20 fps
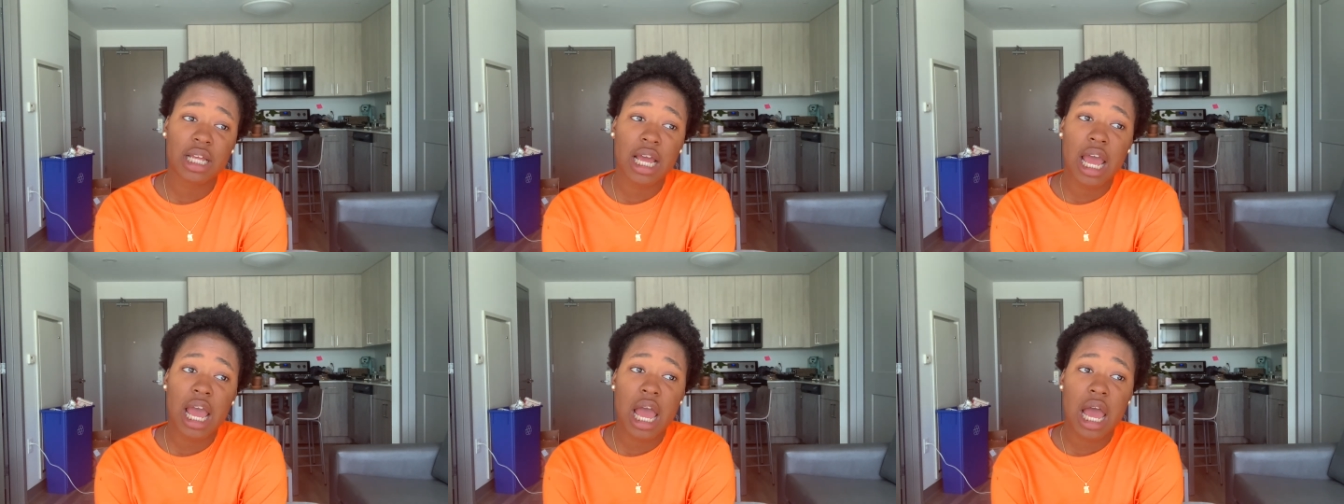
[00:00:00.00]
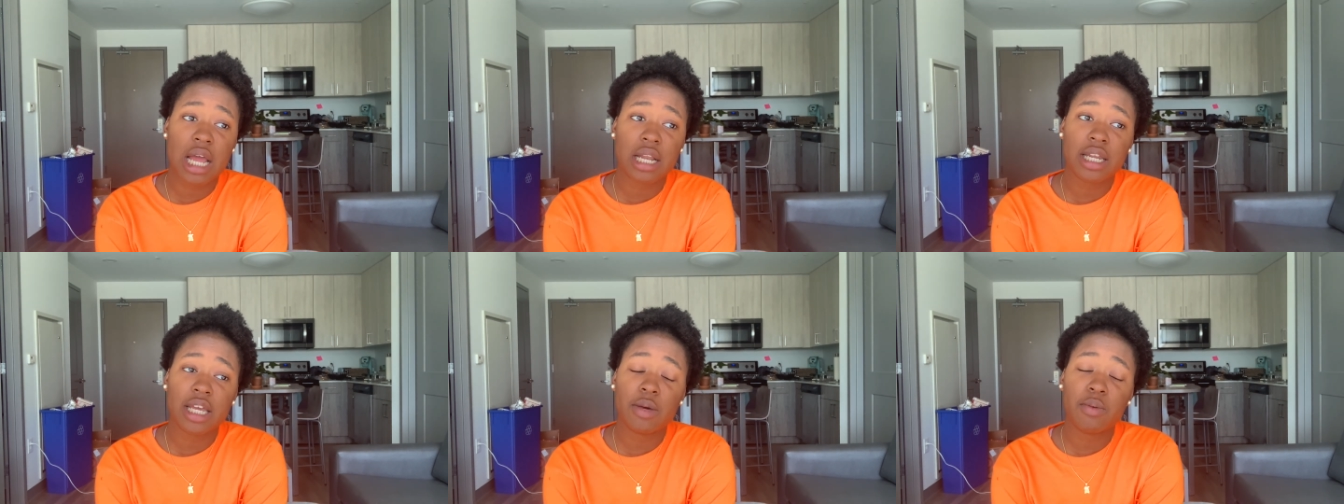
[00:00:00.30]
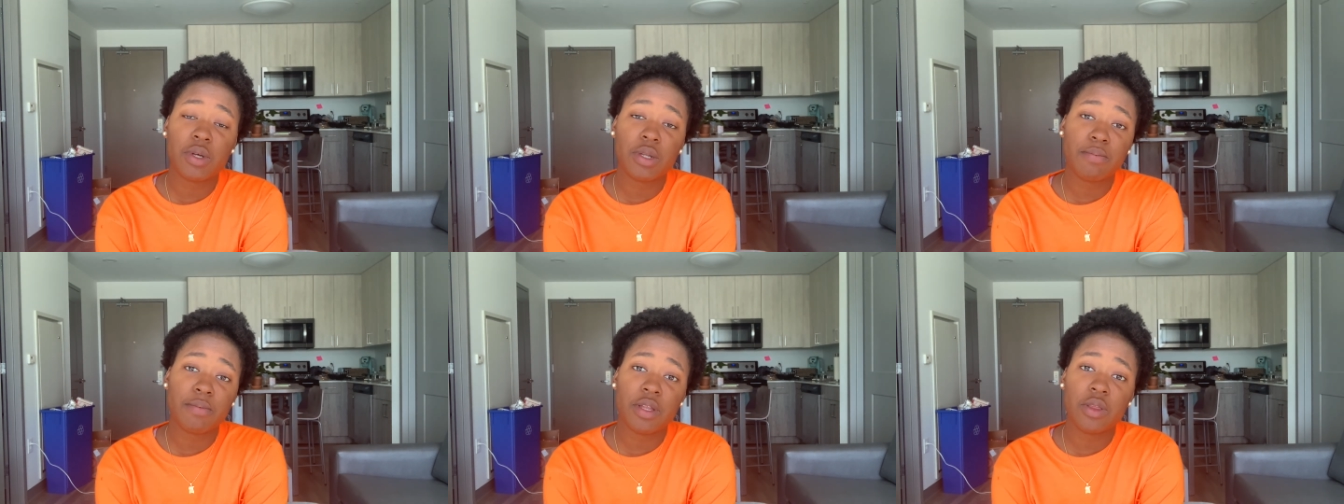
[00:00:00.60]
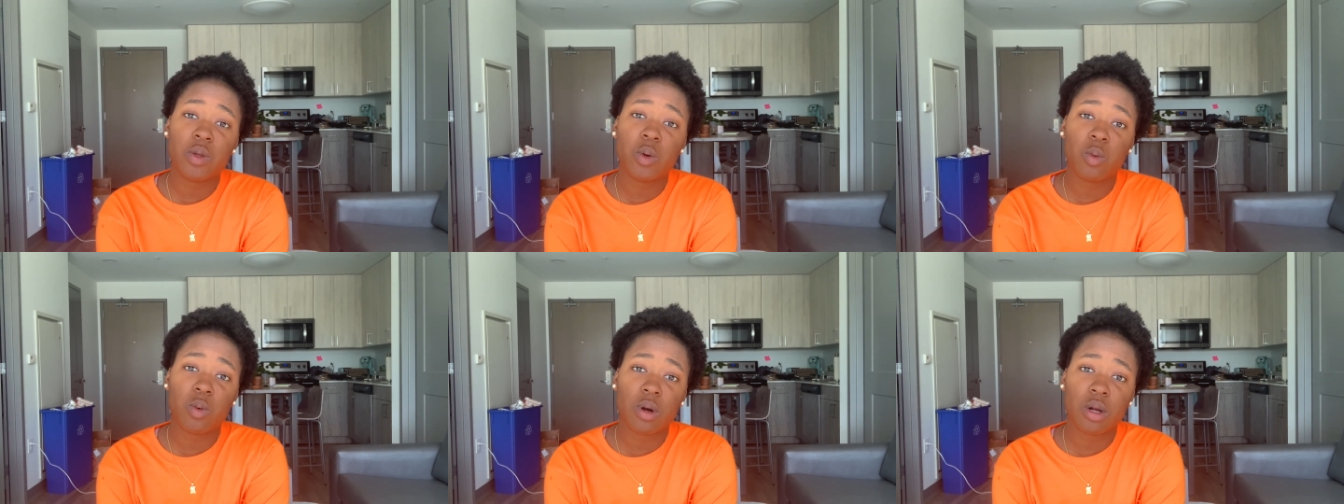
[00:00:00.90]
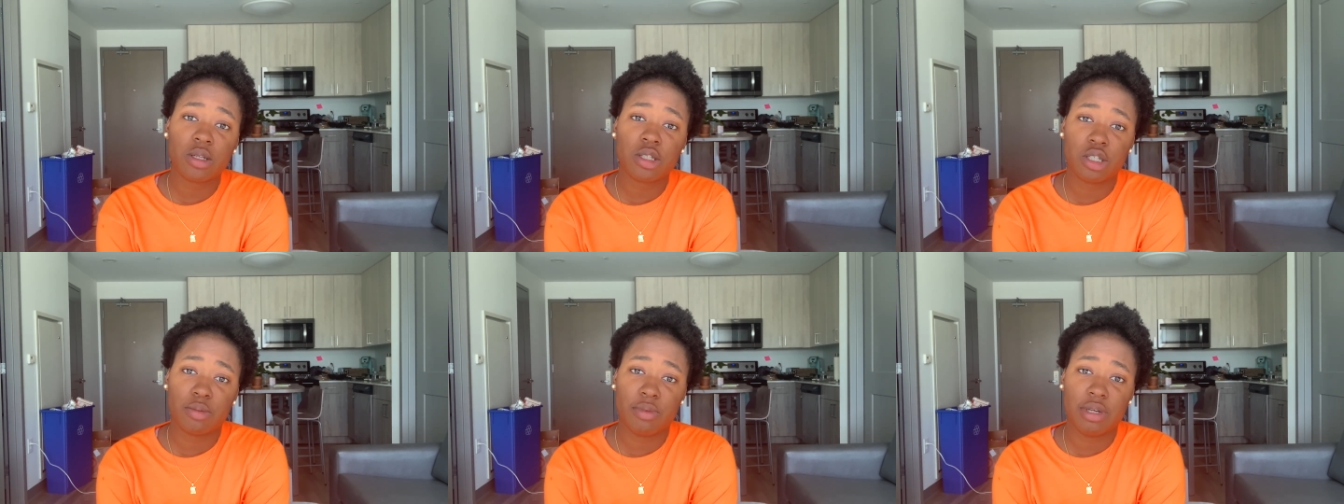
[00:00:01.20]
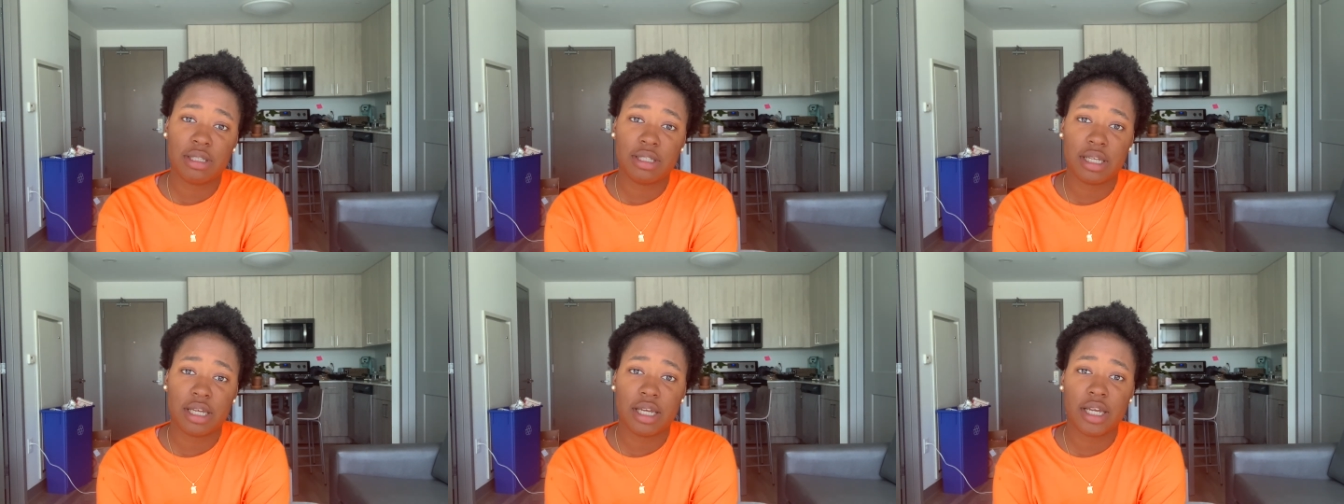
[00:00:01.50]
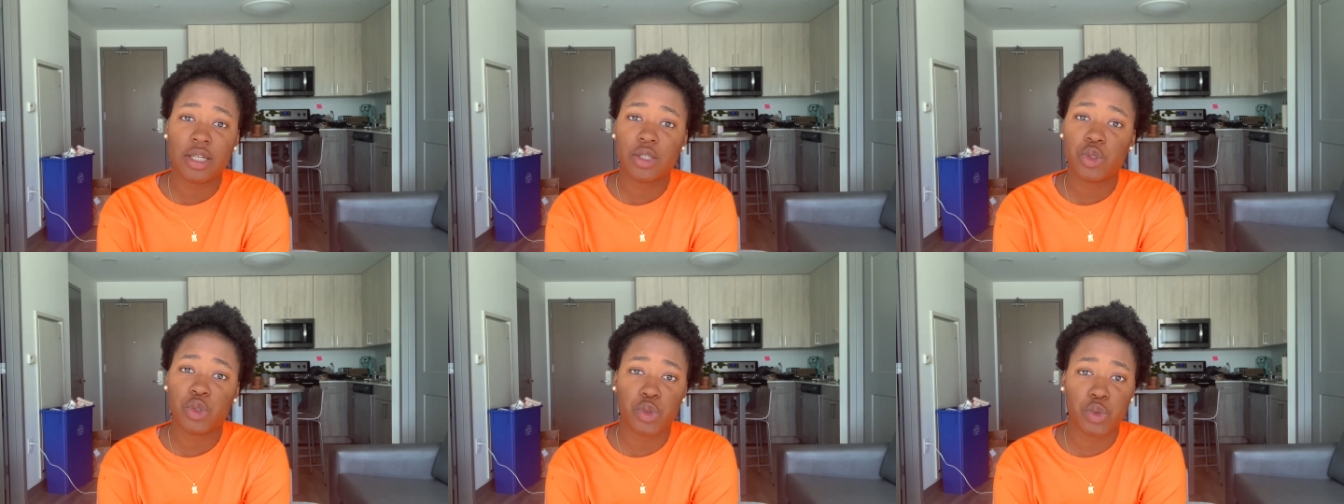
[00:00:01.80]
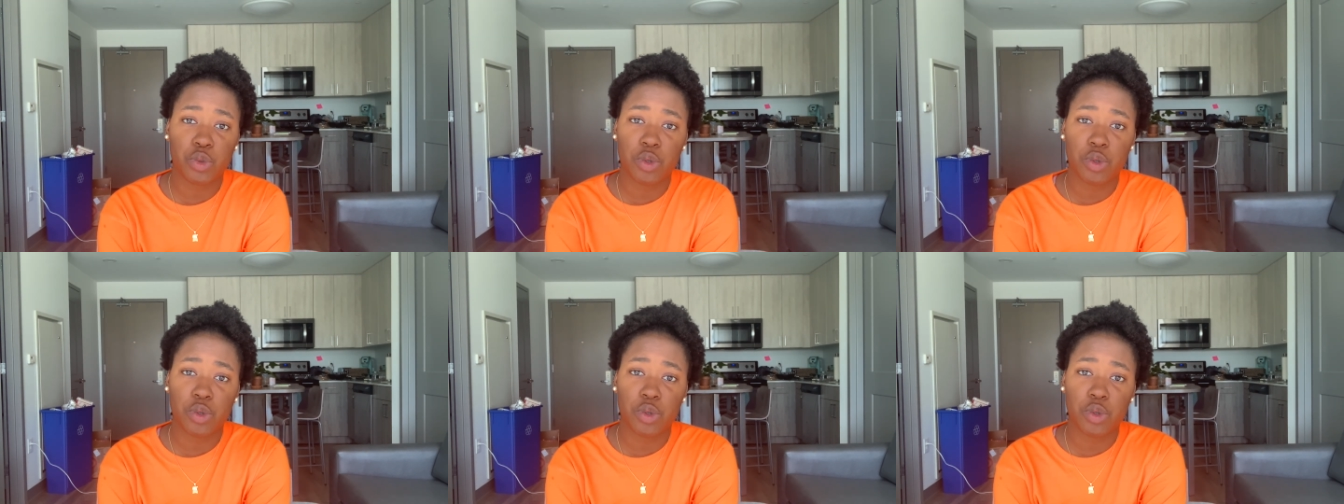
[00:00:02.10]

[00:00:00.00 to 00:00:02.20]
and it would mean the world to me to hit two